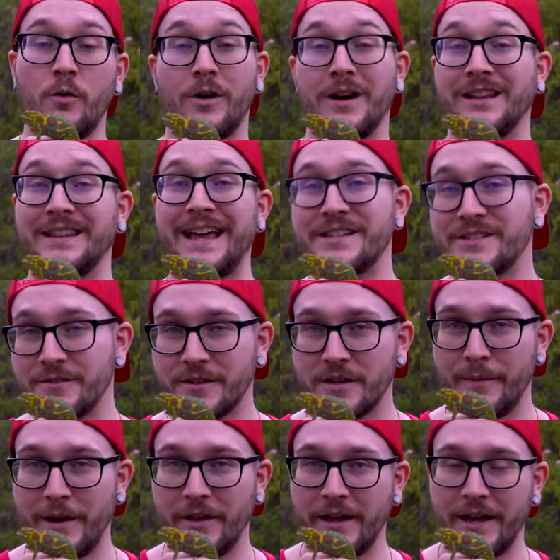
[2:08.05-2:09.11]
or a lesser
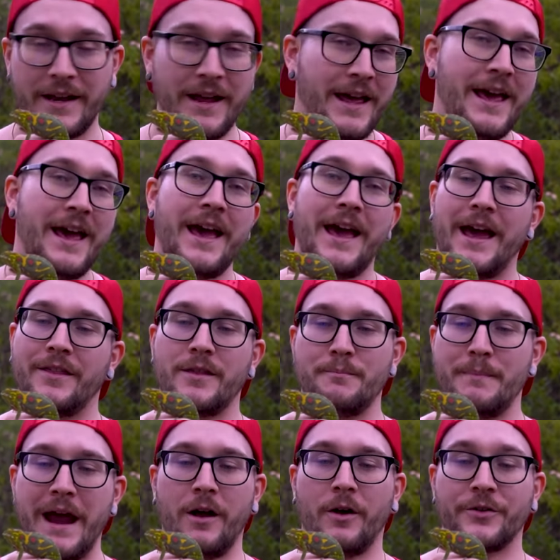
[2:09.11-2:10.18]
chameleon, and the
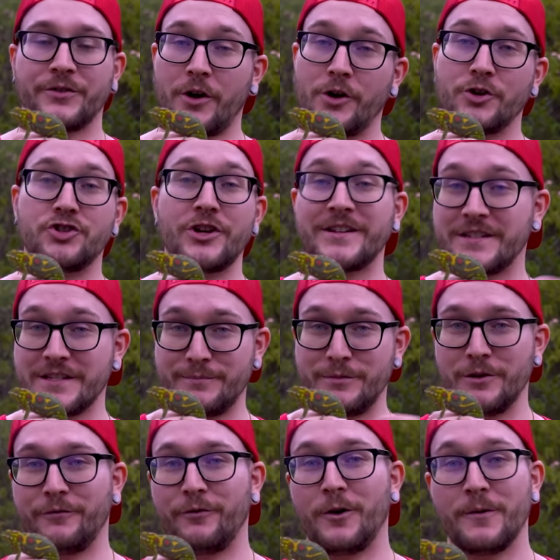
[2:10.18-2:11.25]
males are just as
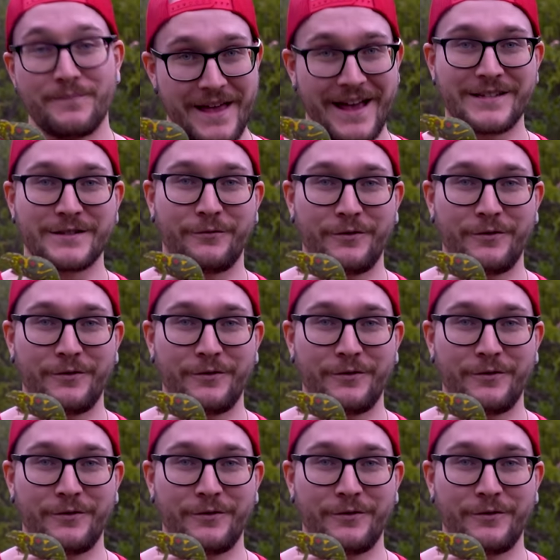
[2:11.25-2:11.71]
beautiful as the